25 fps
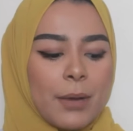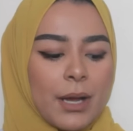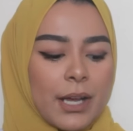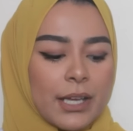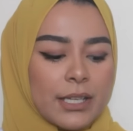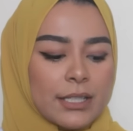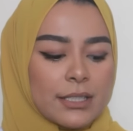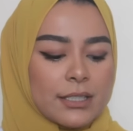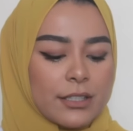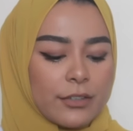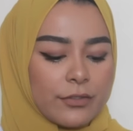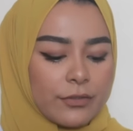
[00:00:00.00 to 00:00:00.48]

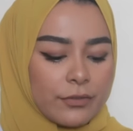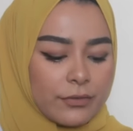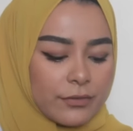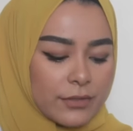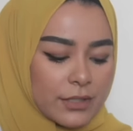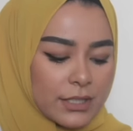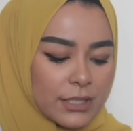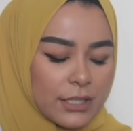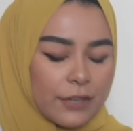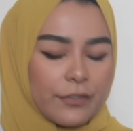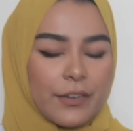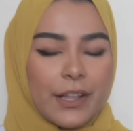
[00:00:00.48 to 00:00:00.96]
my stuff
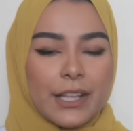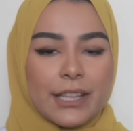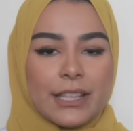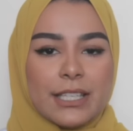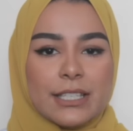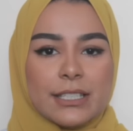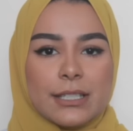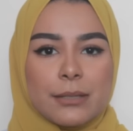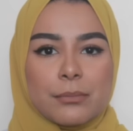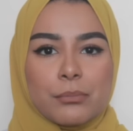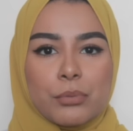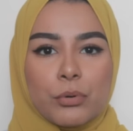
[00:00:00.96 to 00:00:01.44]
stuff like
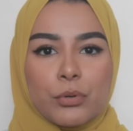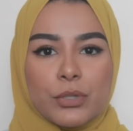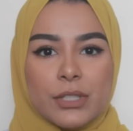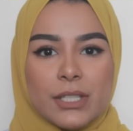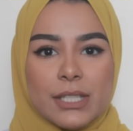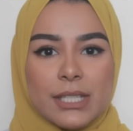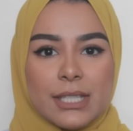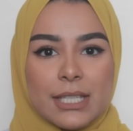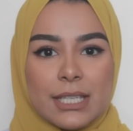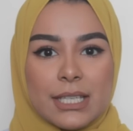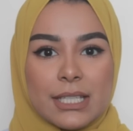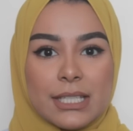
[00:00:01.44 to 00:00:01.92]
this
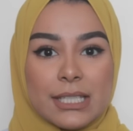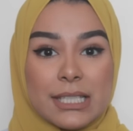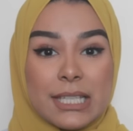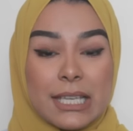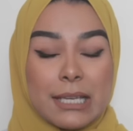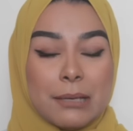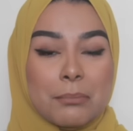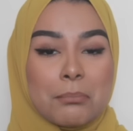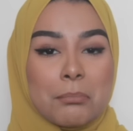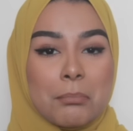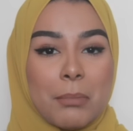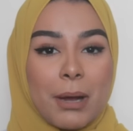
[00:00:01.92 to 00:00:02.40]
important things
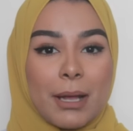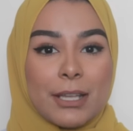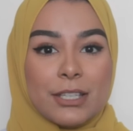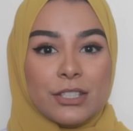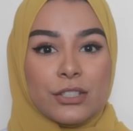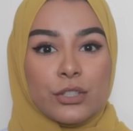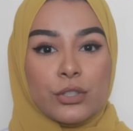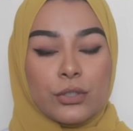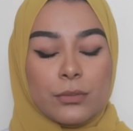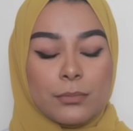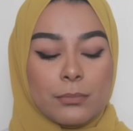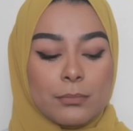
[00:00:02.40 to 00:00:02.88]
in my
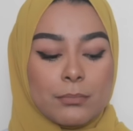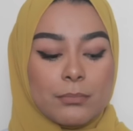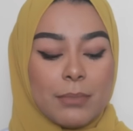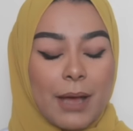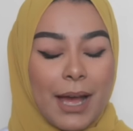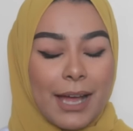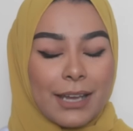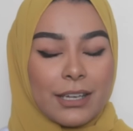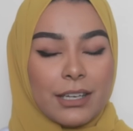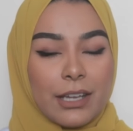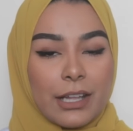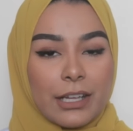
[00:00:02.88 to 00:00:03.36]

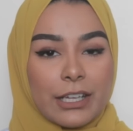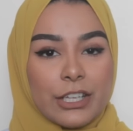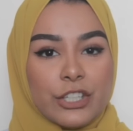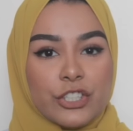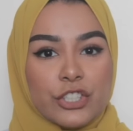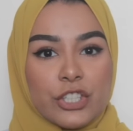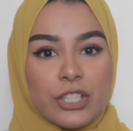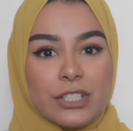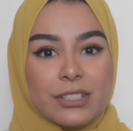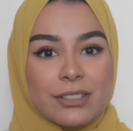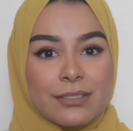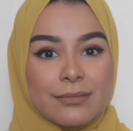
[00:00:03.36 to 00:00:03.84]
hand
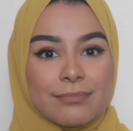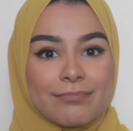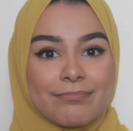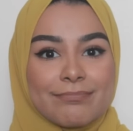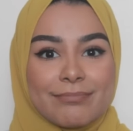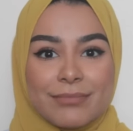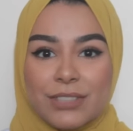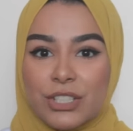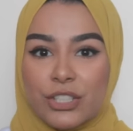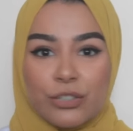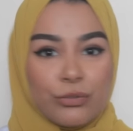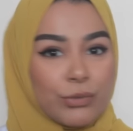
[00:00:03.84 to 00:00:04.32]
luggage because
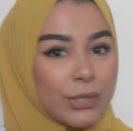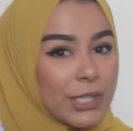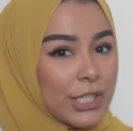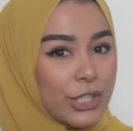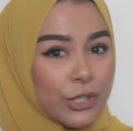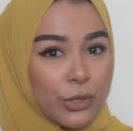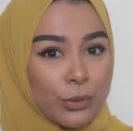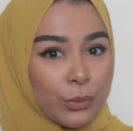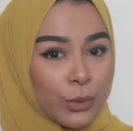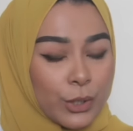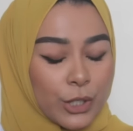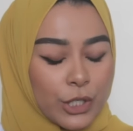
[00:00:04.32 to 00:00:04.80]
you really
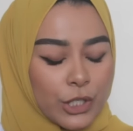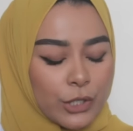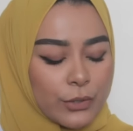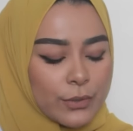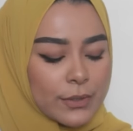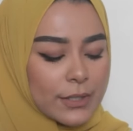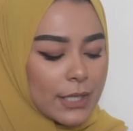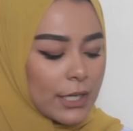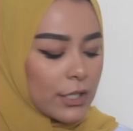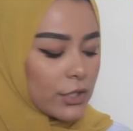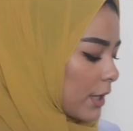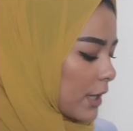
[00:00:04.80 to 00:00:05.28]
don't want to
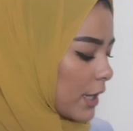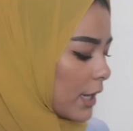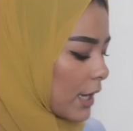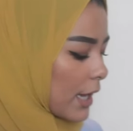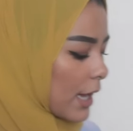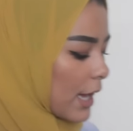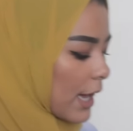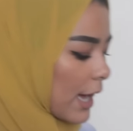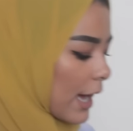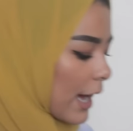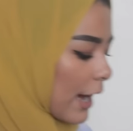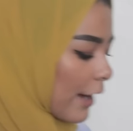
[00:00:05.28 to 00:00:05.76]
lose that.
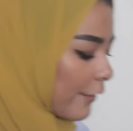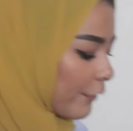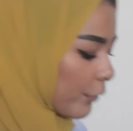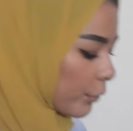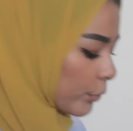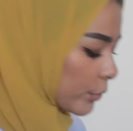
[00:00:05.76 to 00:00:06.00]
I've